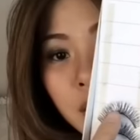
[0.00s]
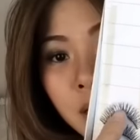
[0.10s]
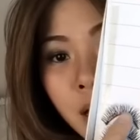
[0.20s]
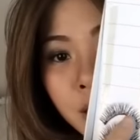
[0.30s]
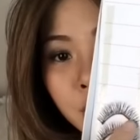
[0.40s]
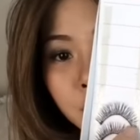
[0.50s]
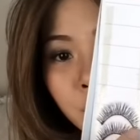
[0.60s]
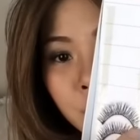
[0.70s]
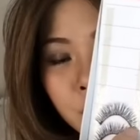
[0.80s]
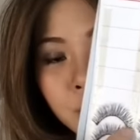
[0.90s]
liner
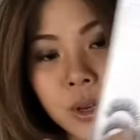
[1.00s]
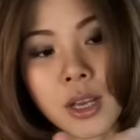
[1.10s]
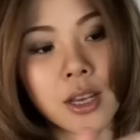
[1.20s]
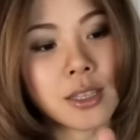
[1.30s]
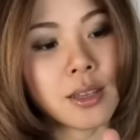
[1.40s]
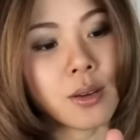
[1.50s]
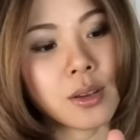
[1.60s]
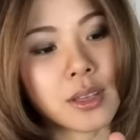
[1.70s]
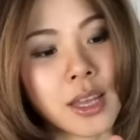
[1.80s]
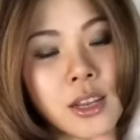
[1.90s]
for you. So it